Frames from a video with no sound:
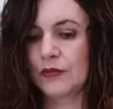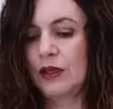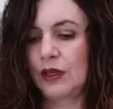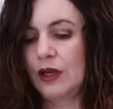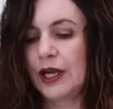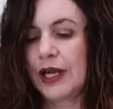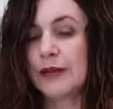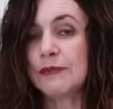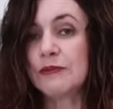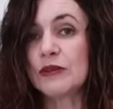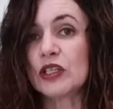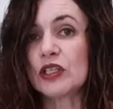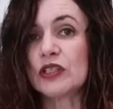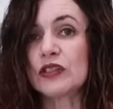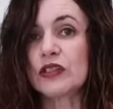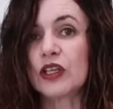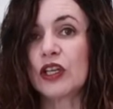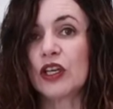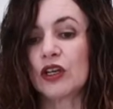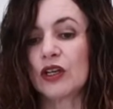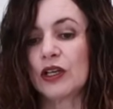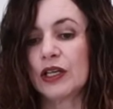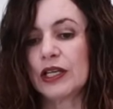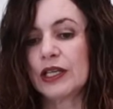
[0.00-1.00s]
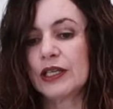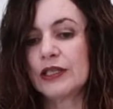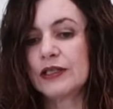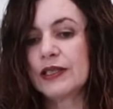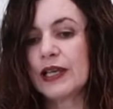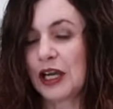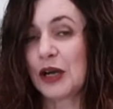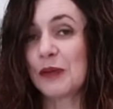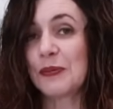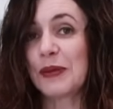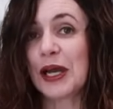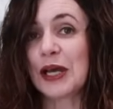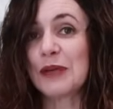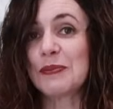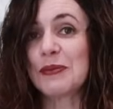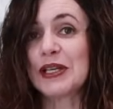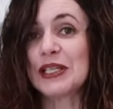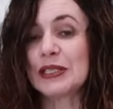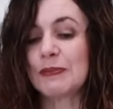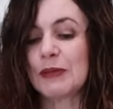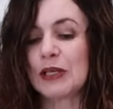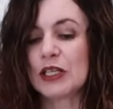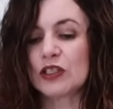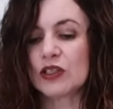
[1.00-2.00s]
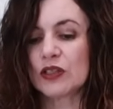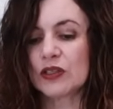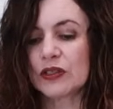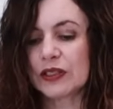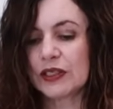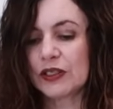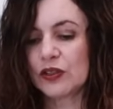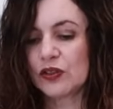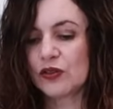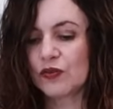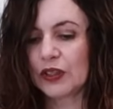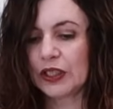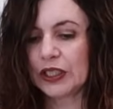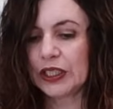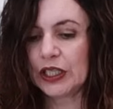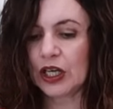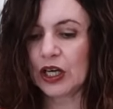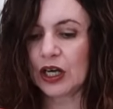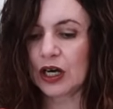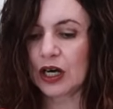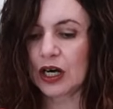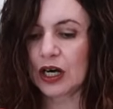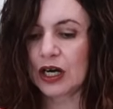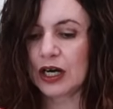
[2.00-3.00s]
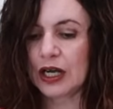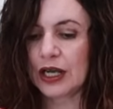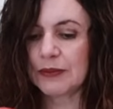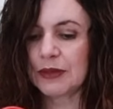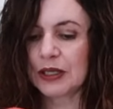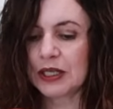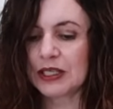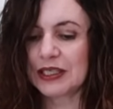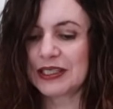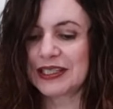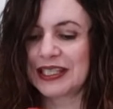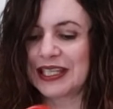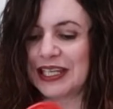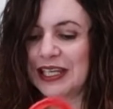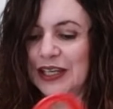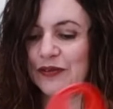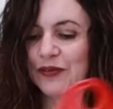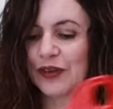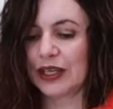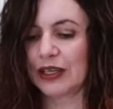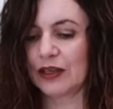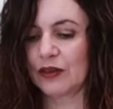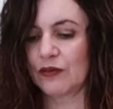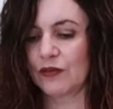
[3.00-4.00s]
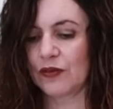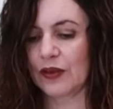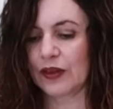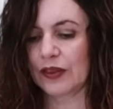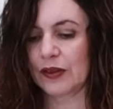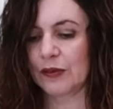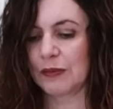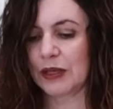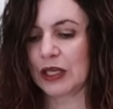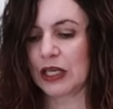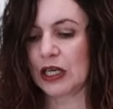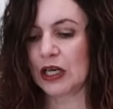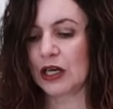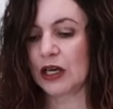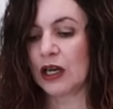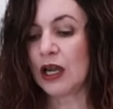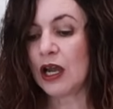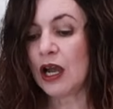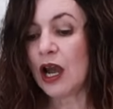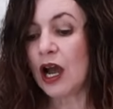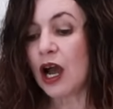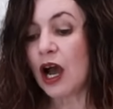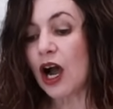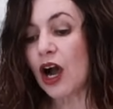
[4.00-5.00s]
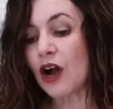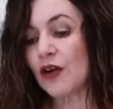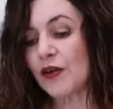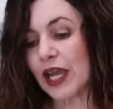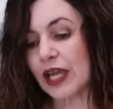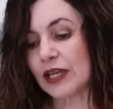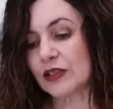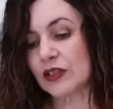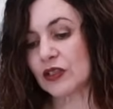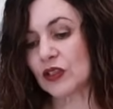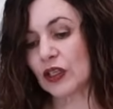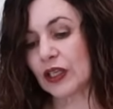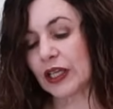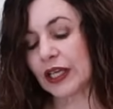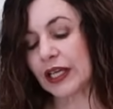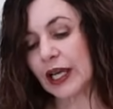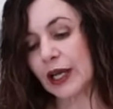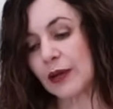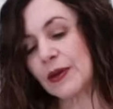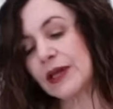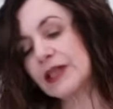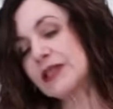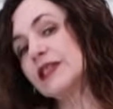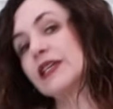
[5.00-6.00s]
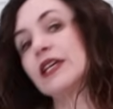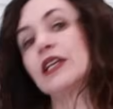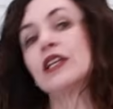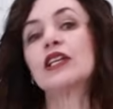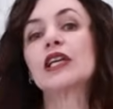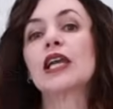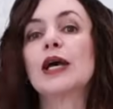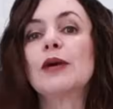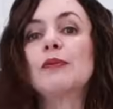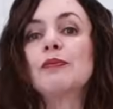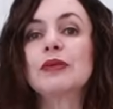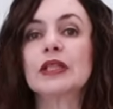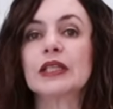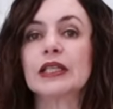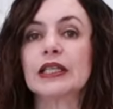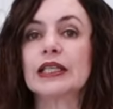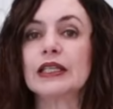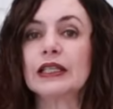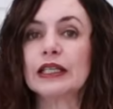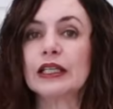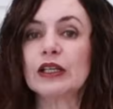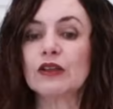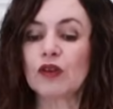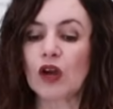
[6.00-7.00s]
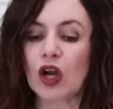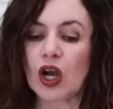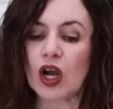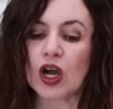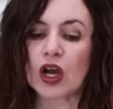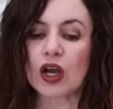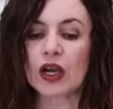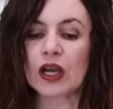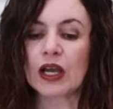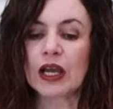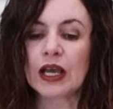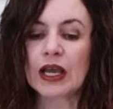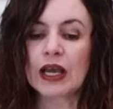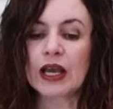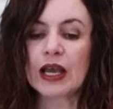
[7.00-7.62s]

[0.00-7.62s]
I'm just curious how bad my spatial skills really are. I'm gonna see if I can fit them in here. Okay, so I wasn't completely wrong.